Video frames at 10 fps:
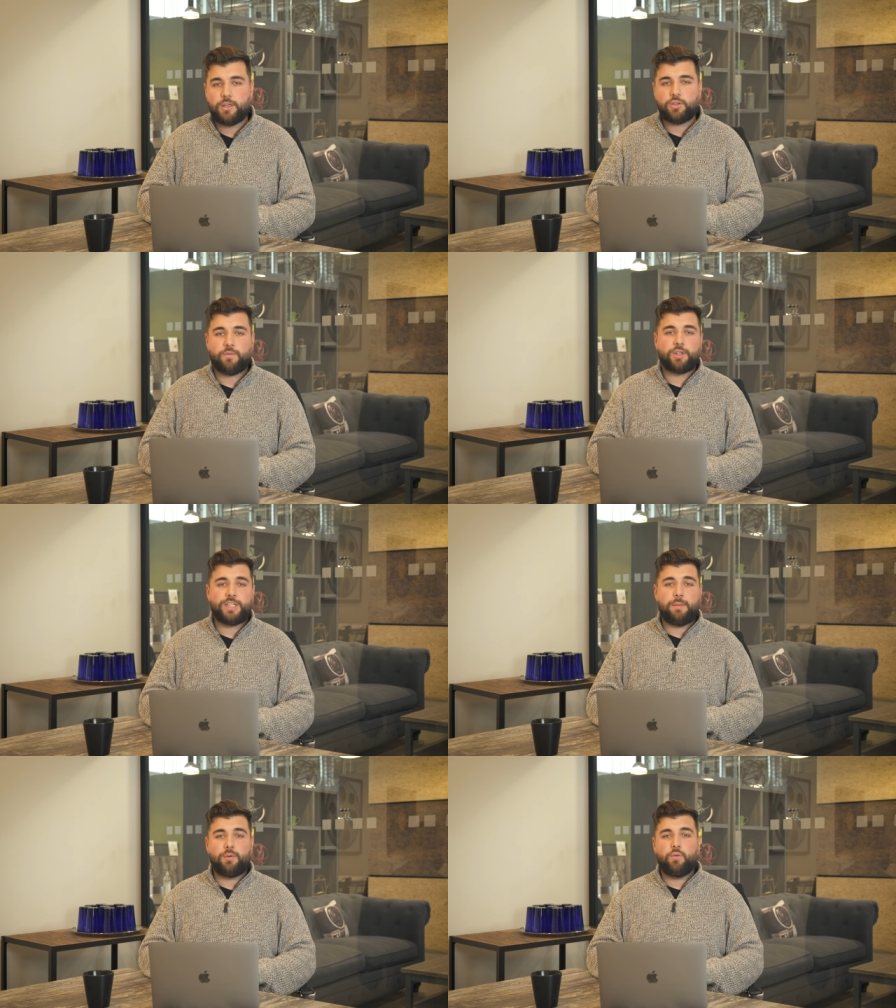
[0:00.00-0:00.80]
So for
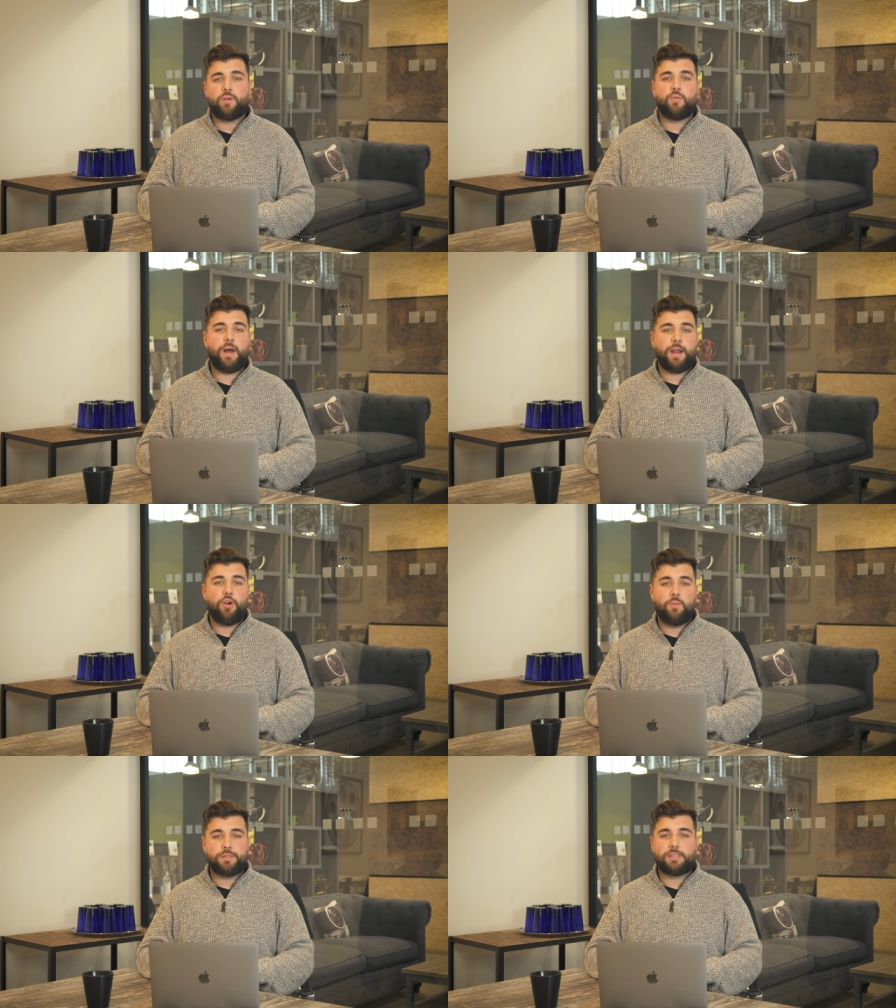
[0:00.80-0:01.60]
example, we were buying
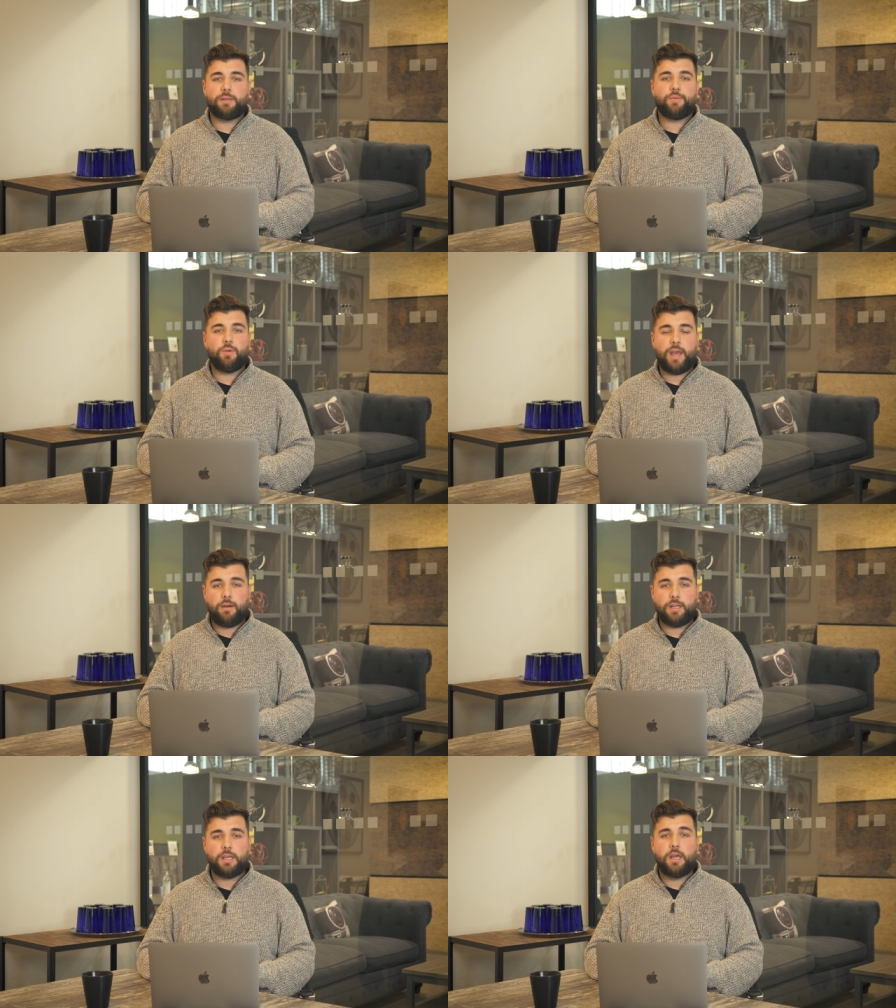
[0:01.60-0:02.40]
homes in Simcoe
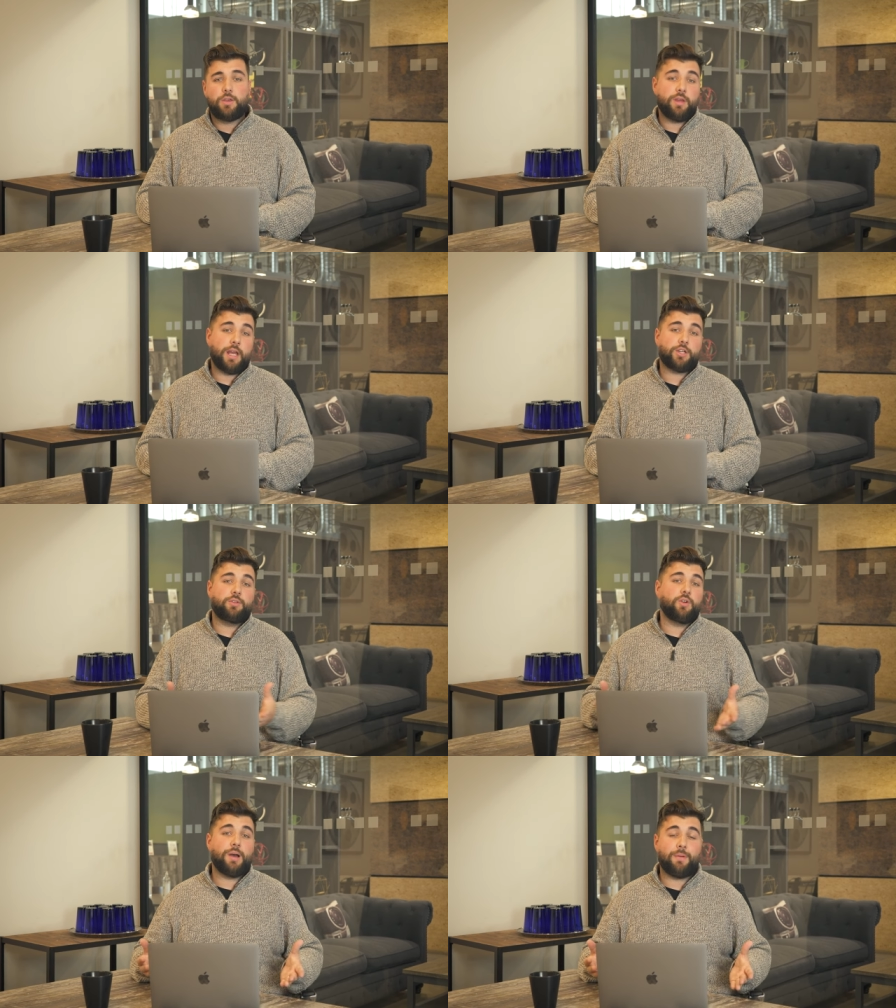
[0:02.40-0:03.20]
County. You can actually
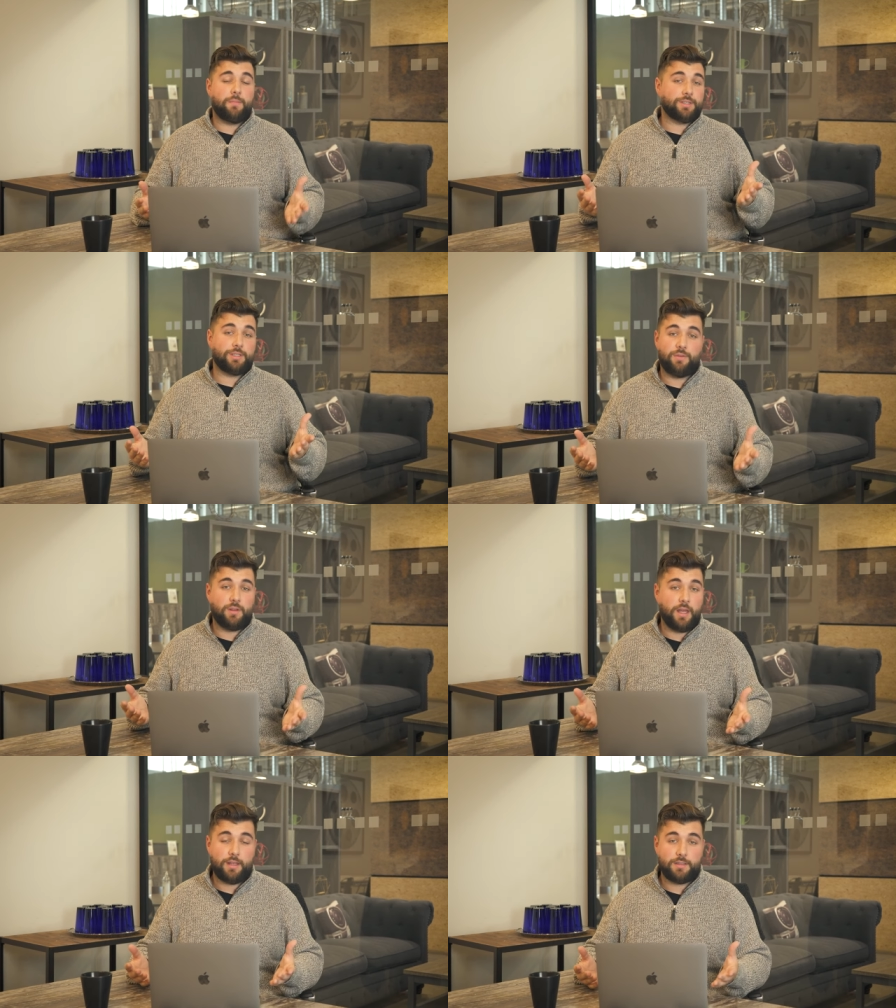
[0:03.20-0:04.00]
look up our business if you'd
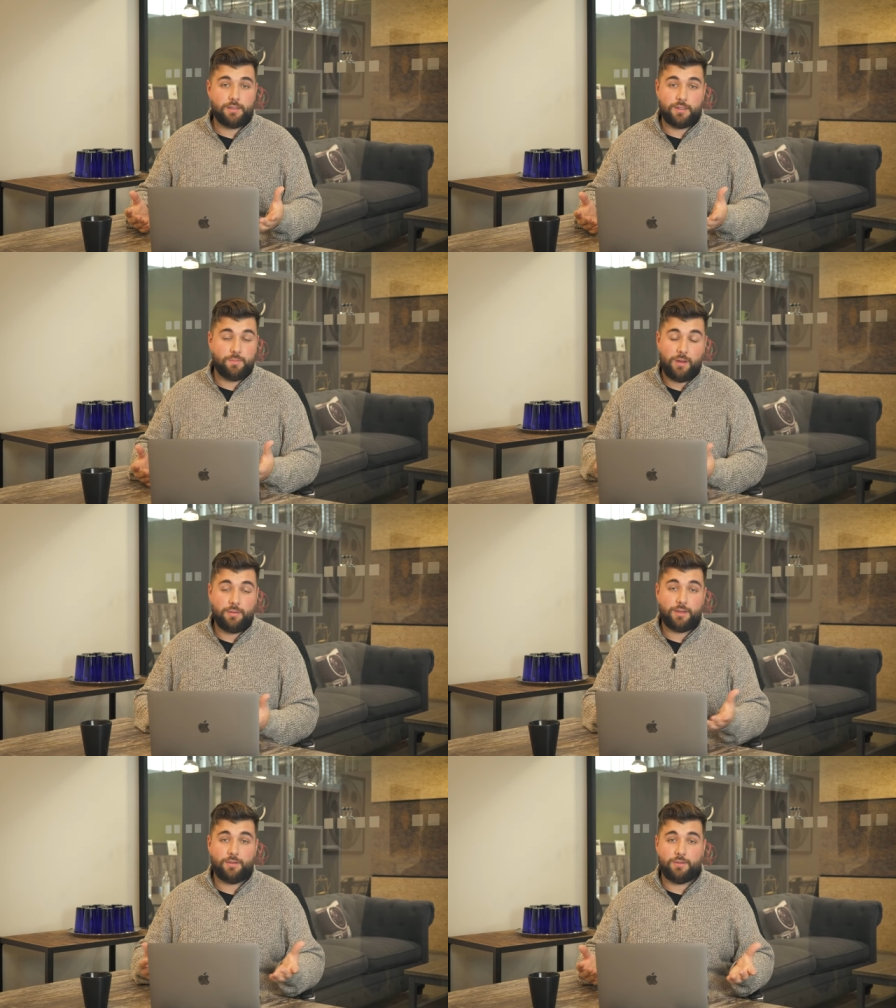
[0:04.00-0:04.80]
like. It's, it's
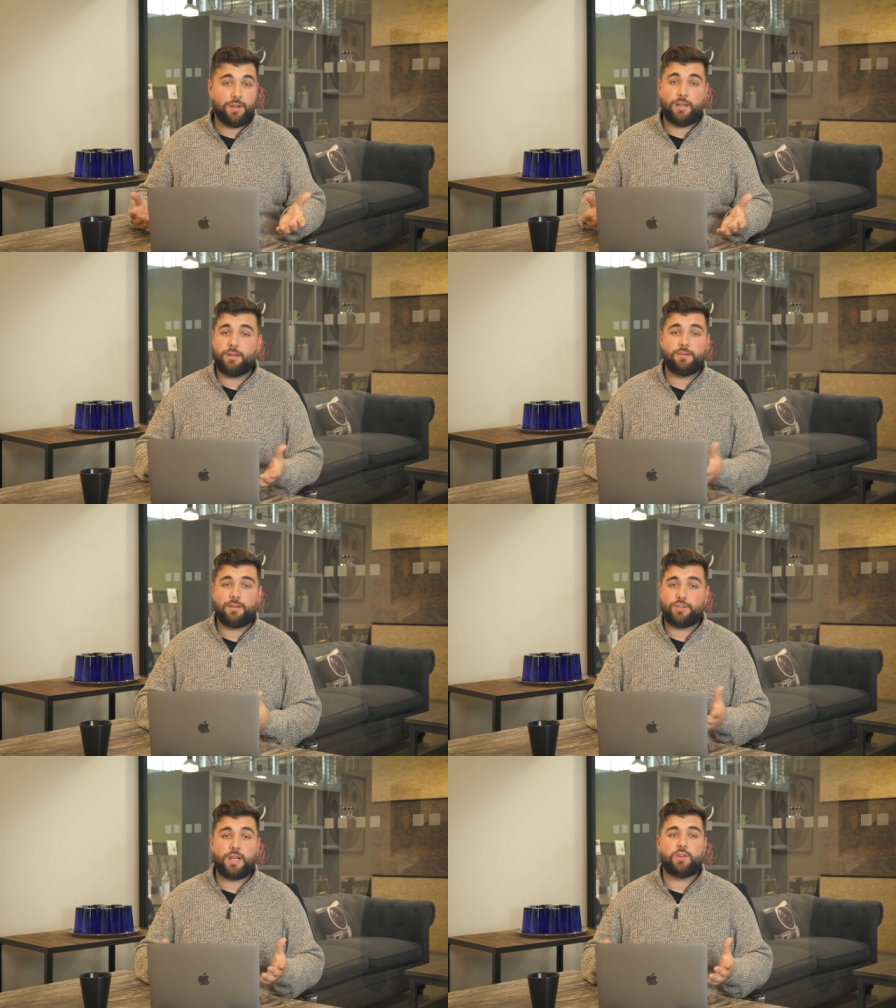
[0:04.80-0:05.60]
public, you can look at it, you
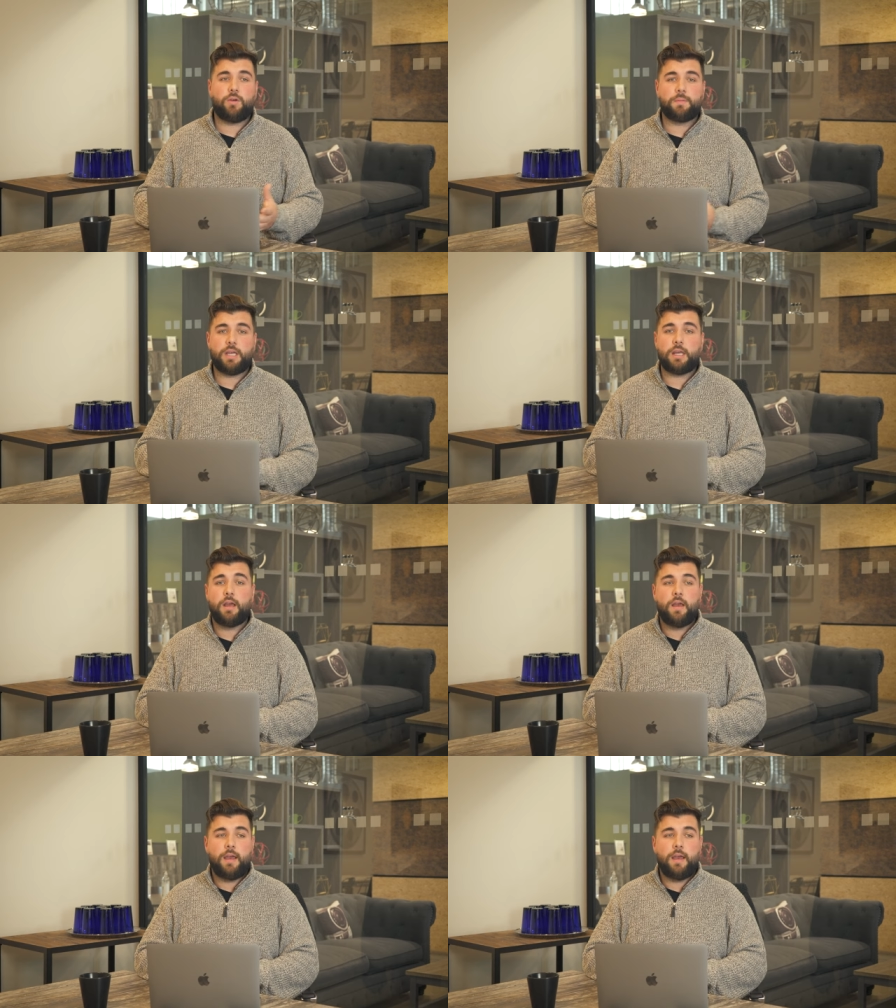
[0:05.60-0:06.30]
can check out the website.